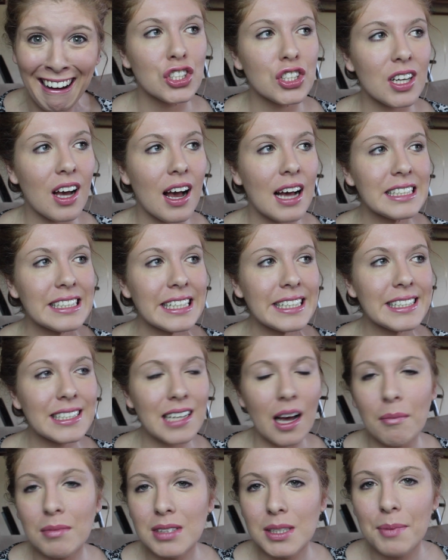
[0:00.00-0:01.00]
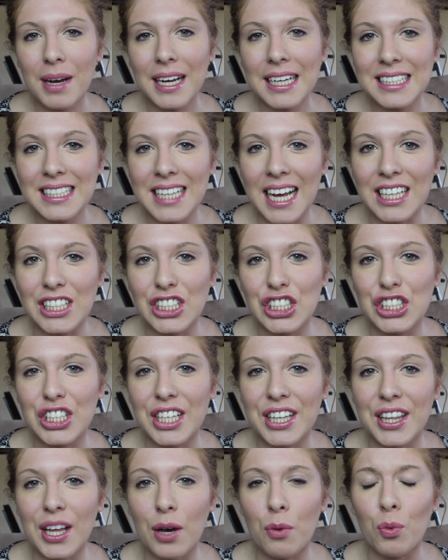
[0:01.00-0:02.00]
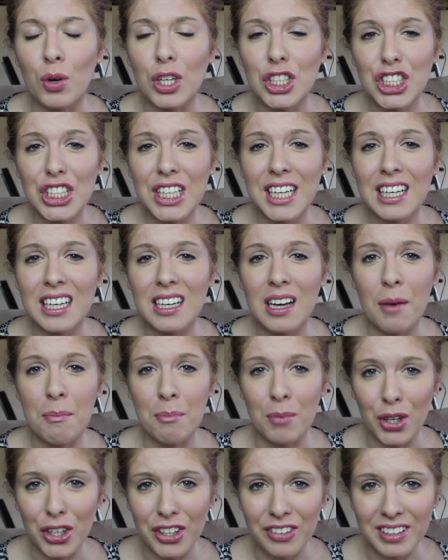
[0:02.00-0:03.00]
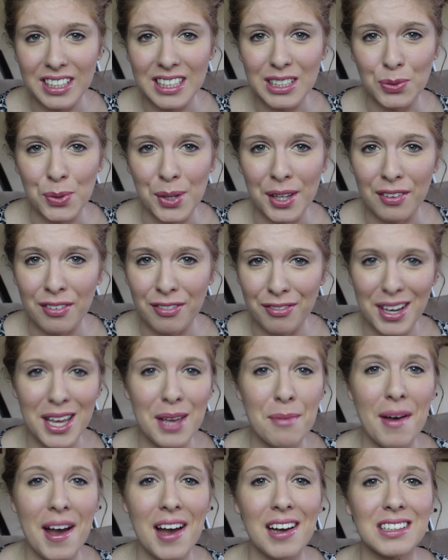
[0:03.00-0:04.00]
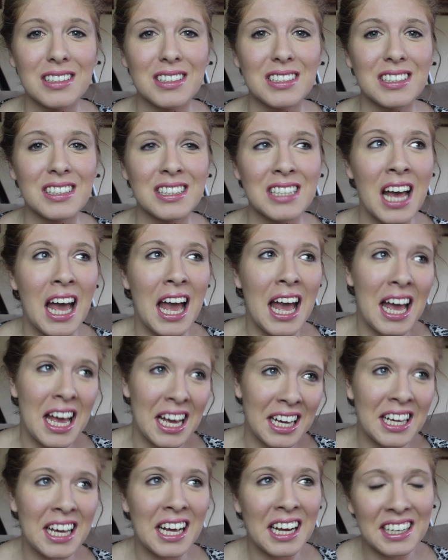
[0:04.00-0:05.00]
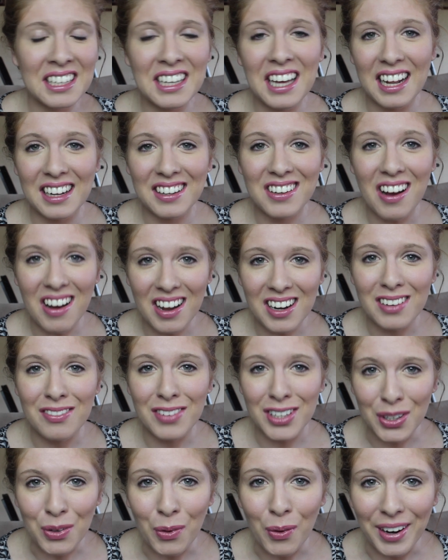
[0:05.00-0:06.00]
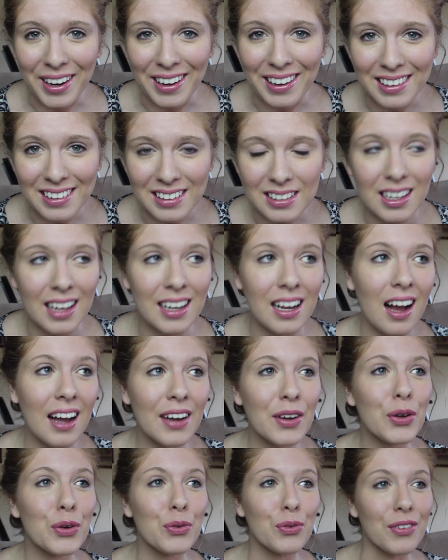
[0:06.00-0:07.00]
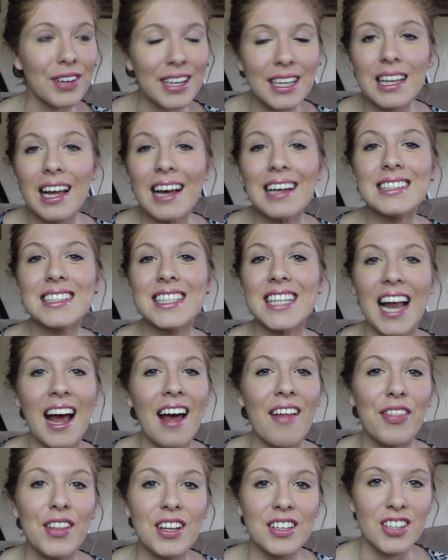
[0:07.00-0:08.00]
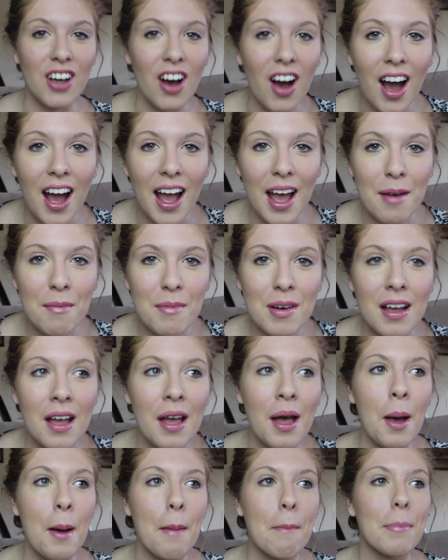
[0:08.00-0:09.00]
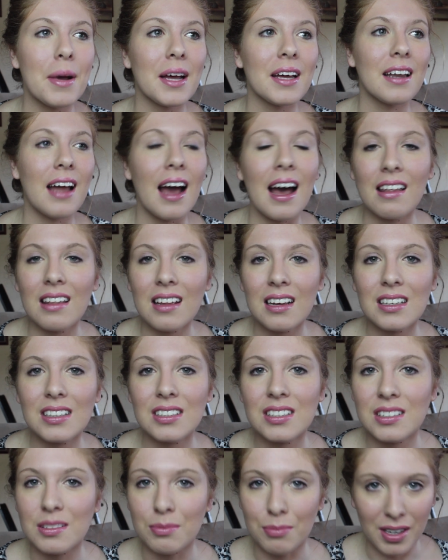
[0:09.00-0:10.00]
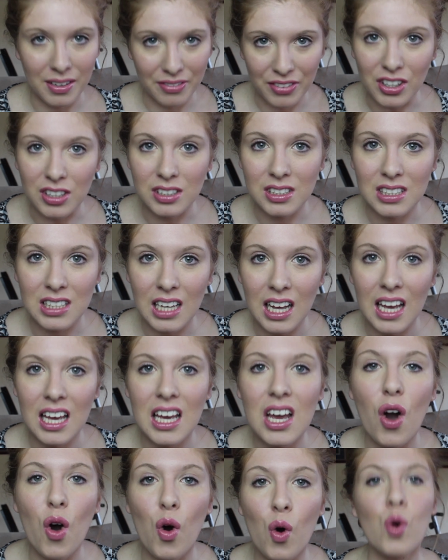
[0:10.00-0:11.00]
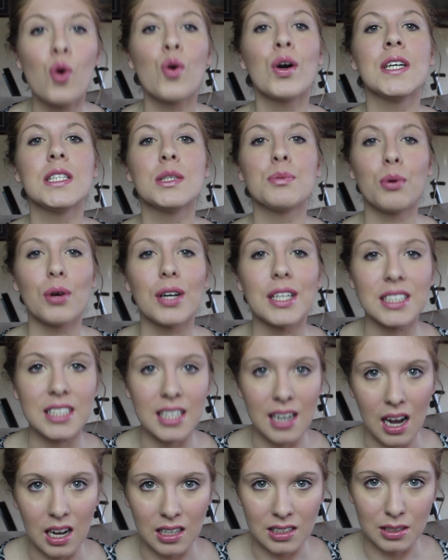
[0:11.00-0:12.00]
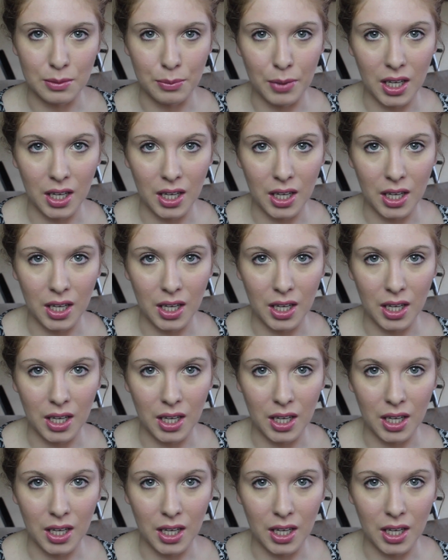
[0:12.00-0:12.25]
So guys, it's come to my attention that watching movies with females can get kind of annoying. Like, I don't realize it at the time, but Alex, my fiance, always points it out to